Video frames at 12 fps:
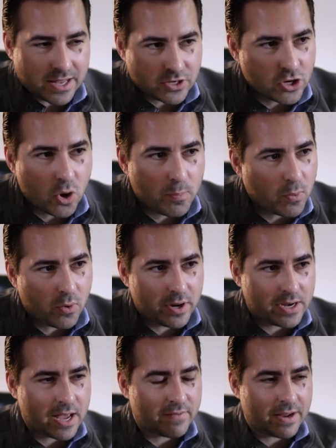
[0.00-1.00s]
at no
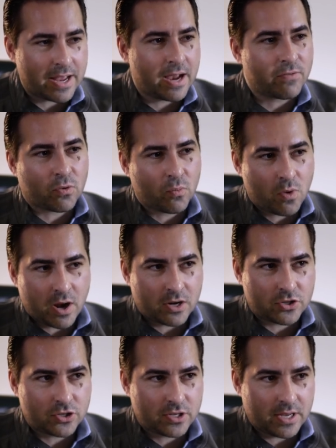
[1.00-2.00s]
point have I ever
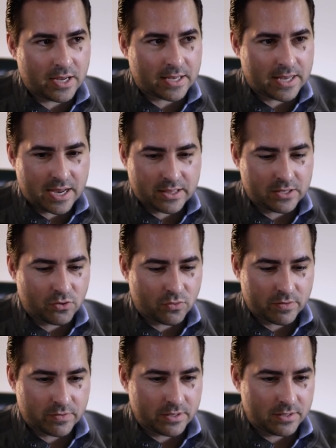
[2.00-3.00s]
watched a Kathy
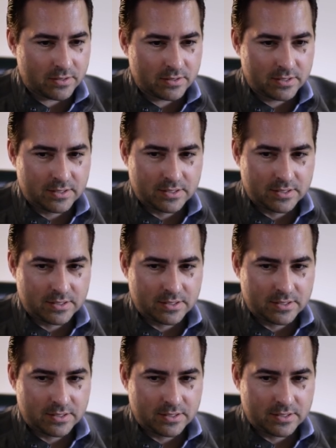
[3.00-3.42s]
Griffin